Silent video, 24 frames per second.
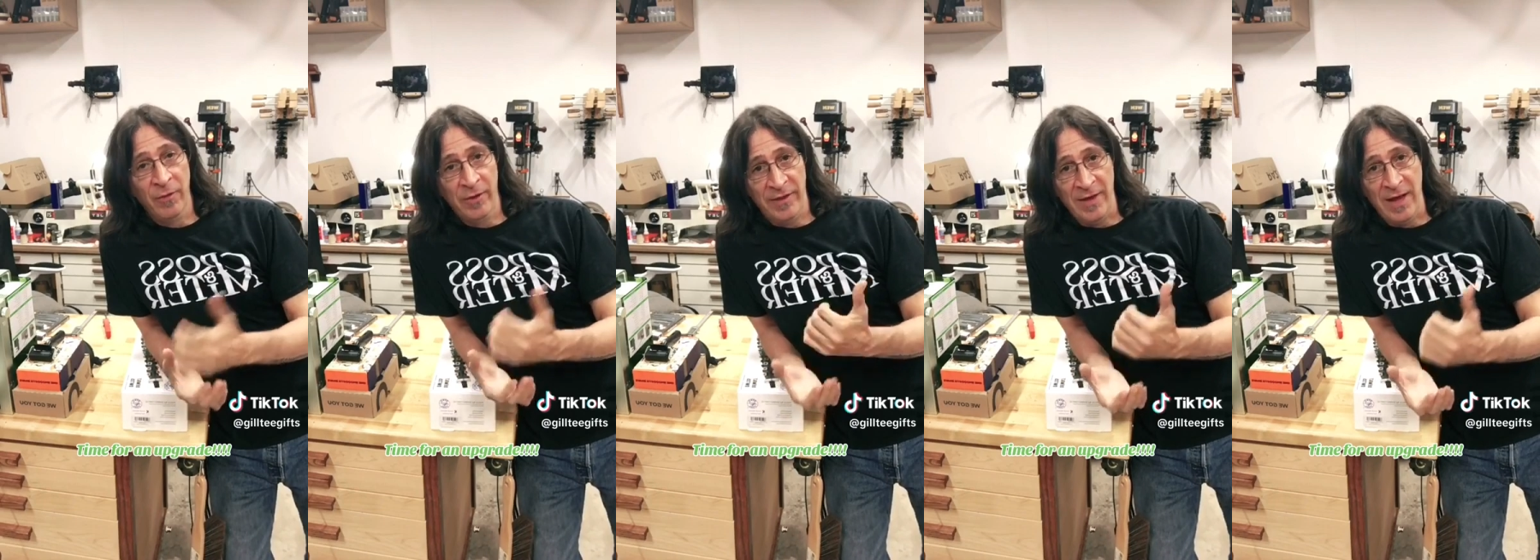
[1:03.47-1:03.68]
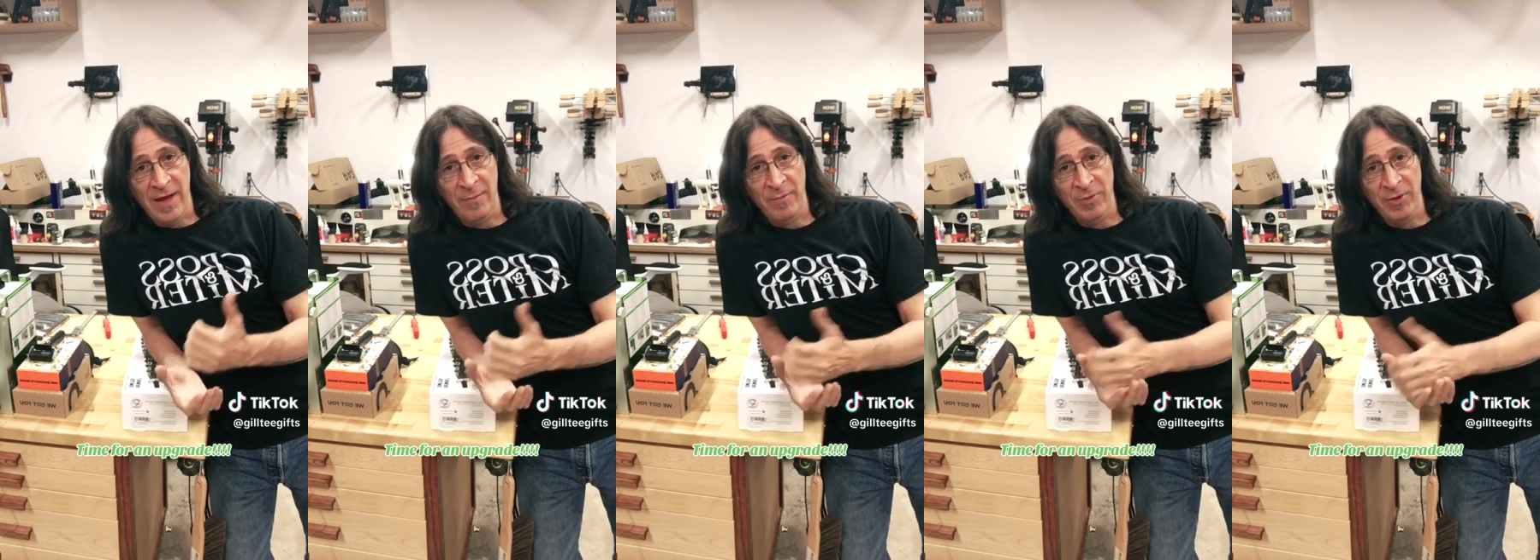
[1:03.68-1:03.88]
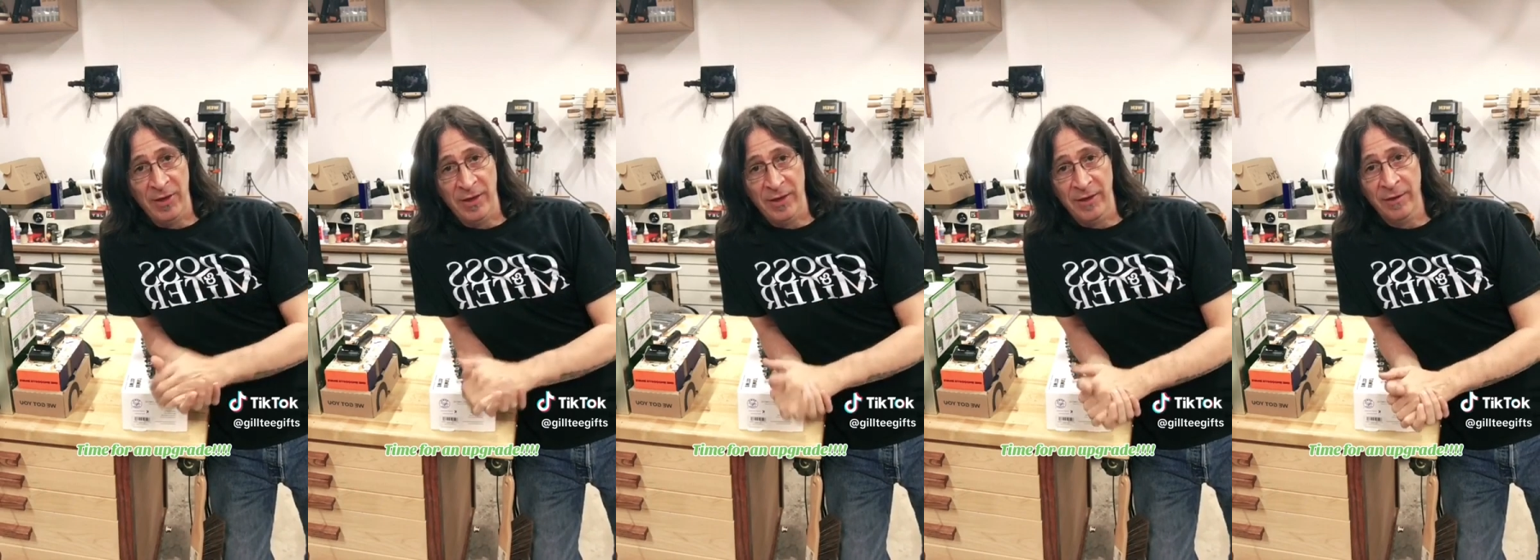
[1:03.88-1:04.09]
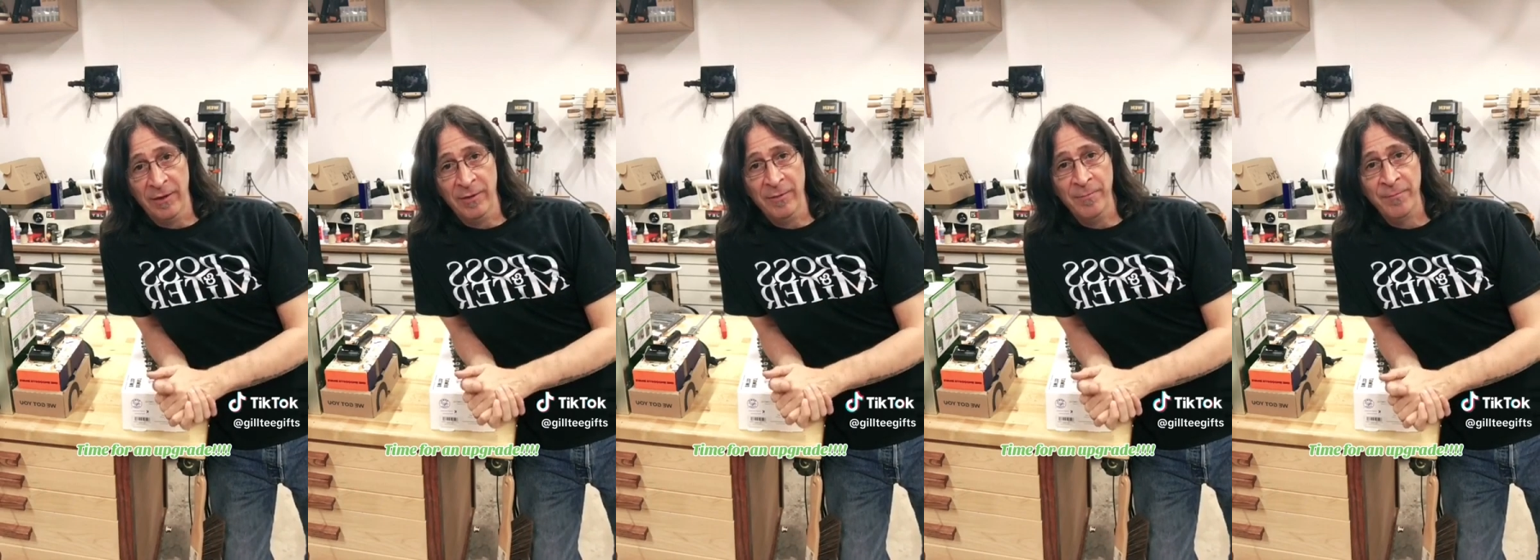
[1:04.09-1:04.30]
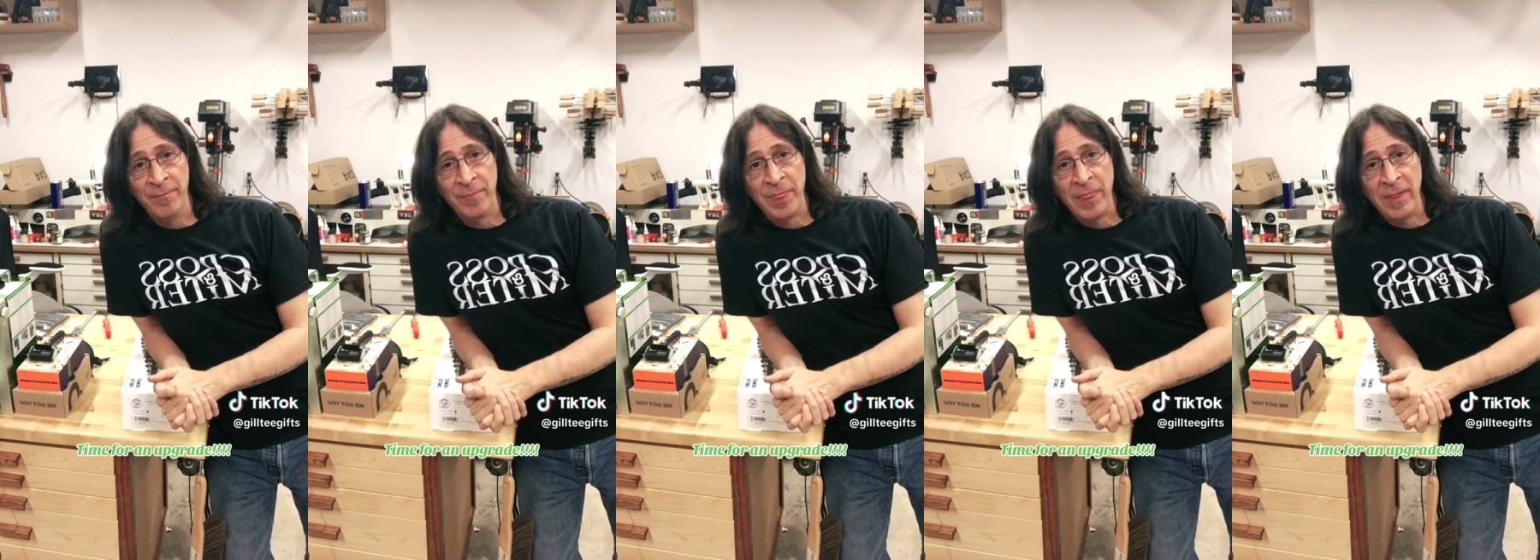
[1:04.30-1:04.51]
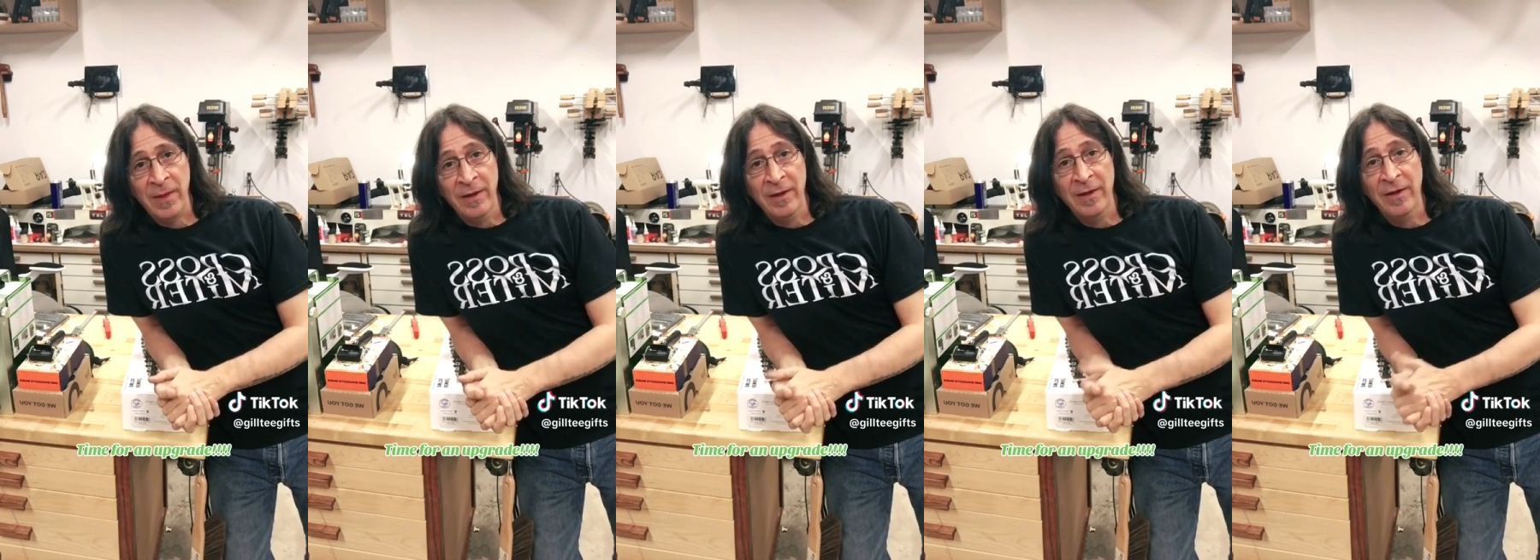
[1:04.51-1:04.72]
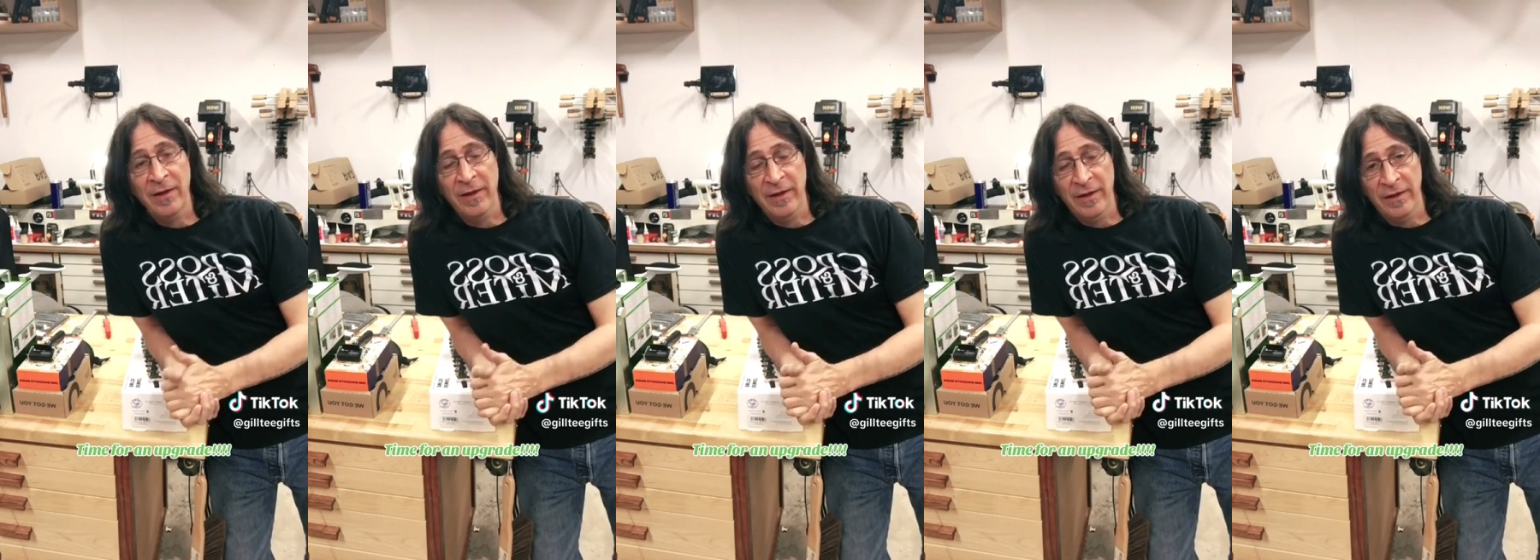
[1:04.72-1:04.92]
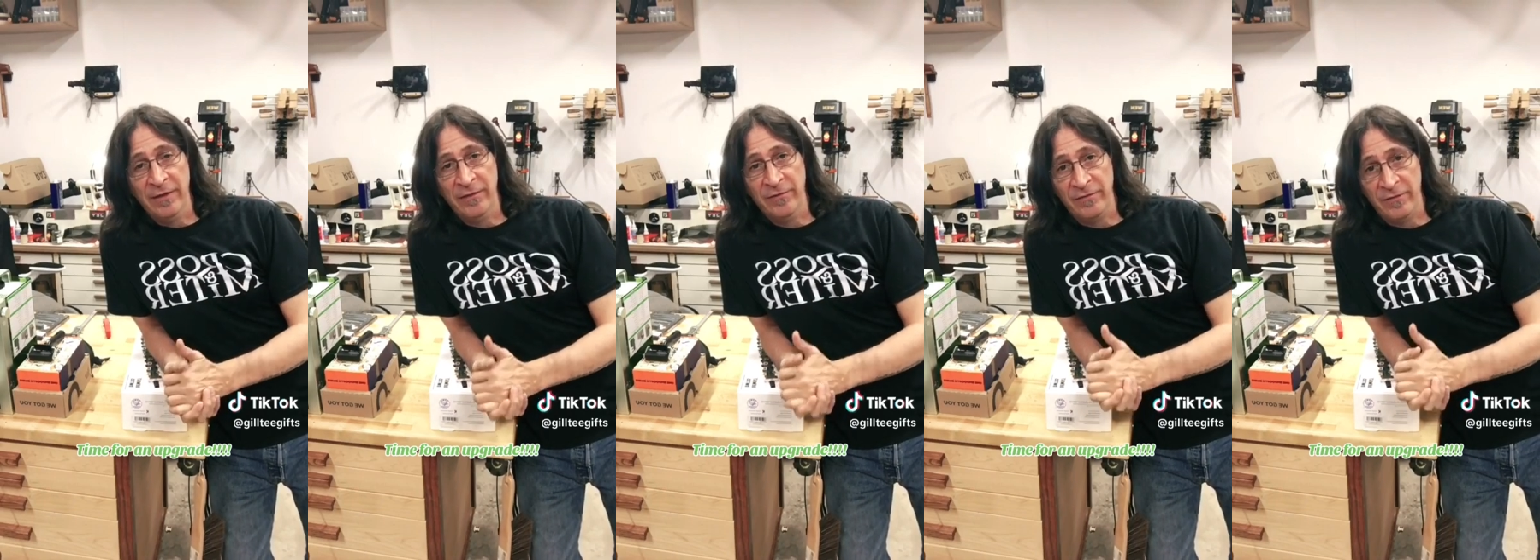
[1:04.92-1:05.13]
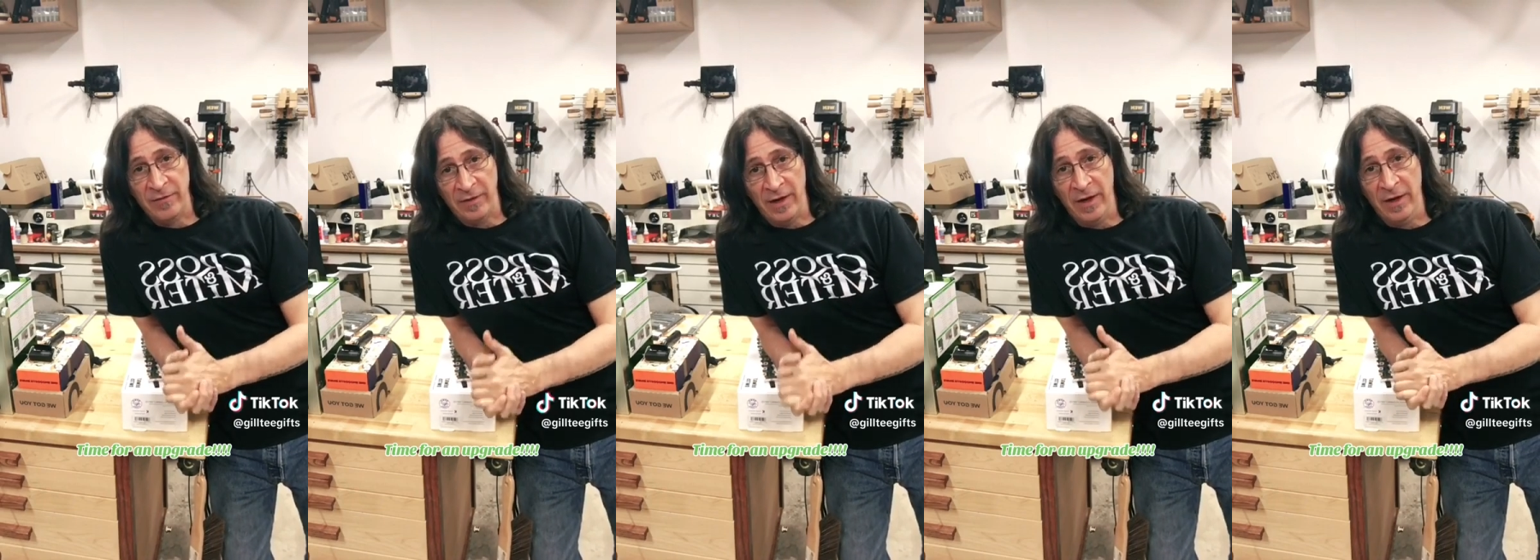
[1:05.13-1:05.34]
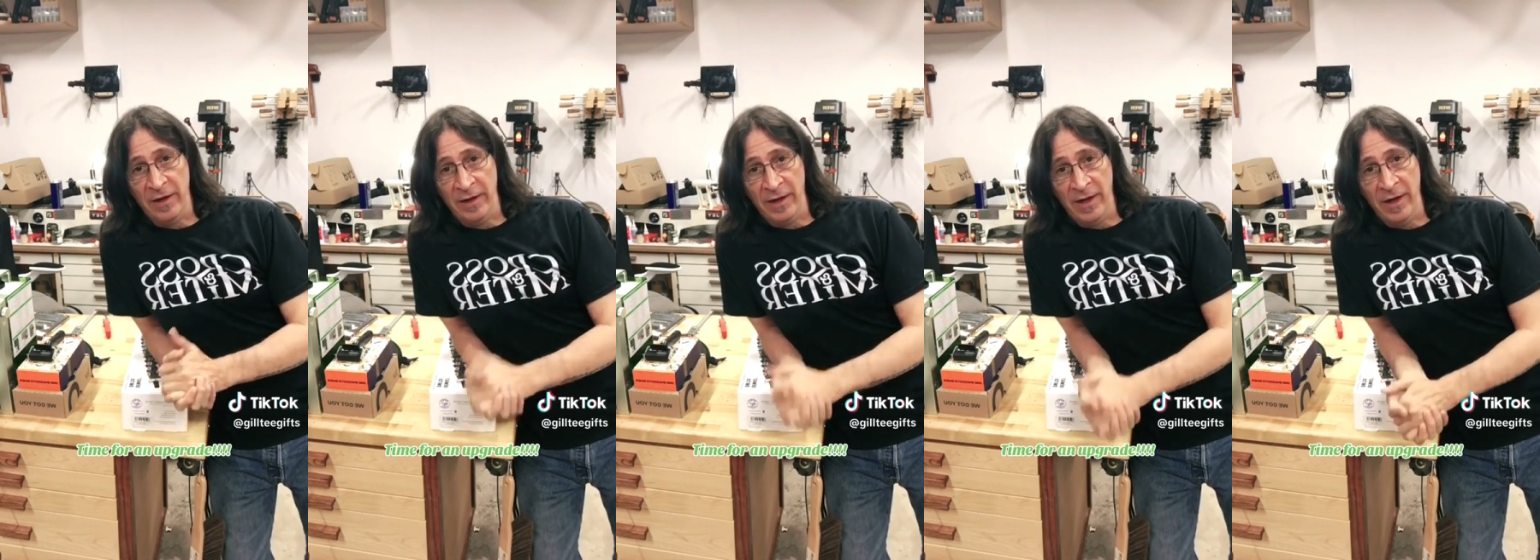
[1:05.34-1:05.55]
that planer is the
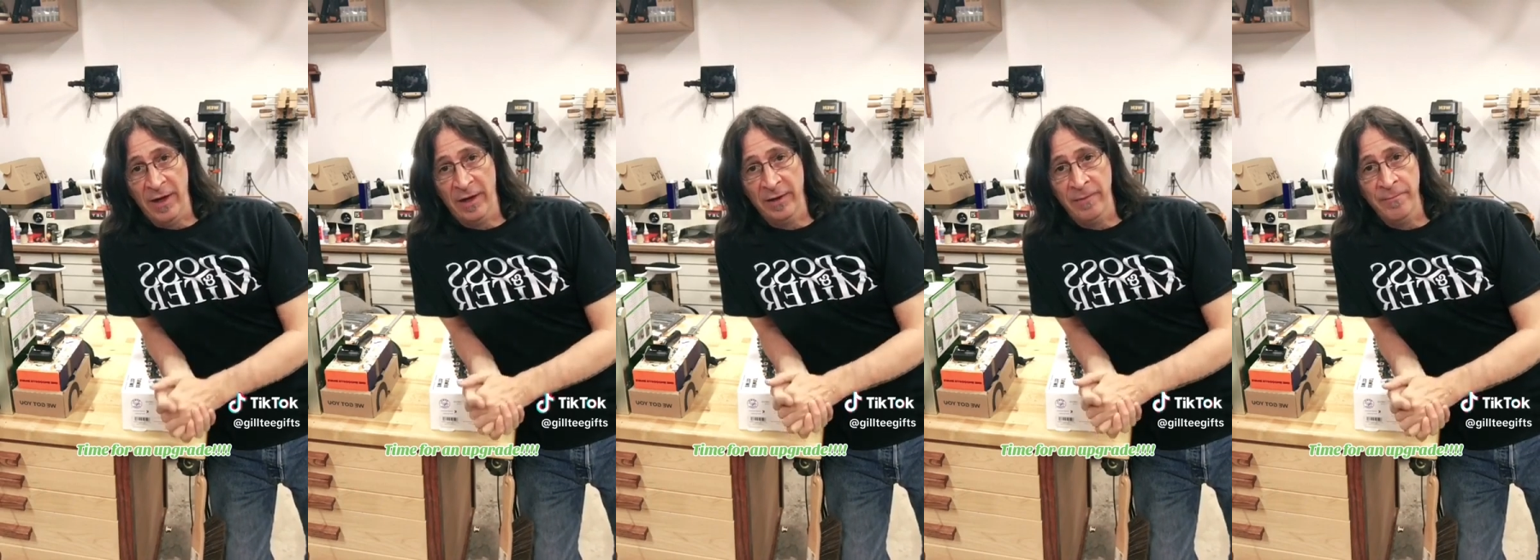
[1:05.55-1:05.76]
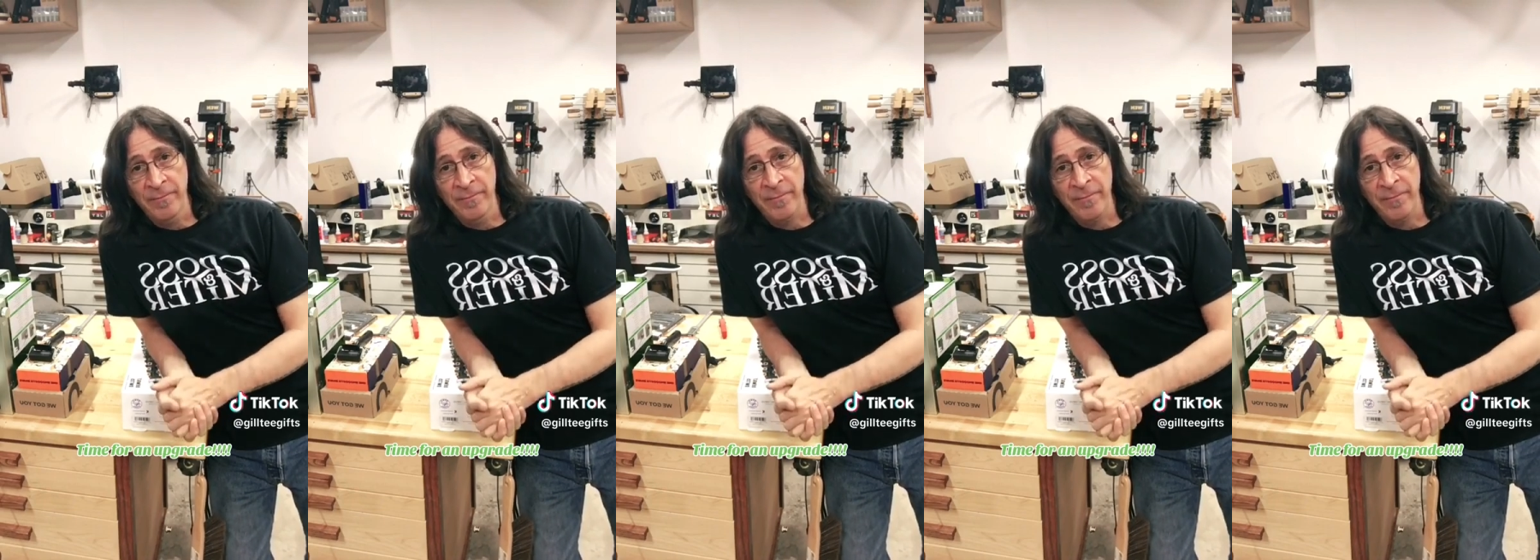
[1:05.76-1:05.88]
cutting head.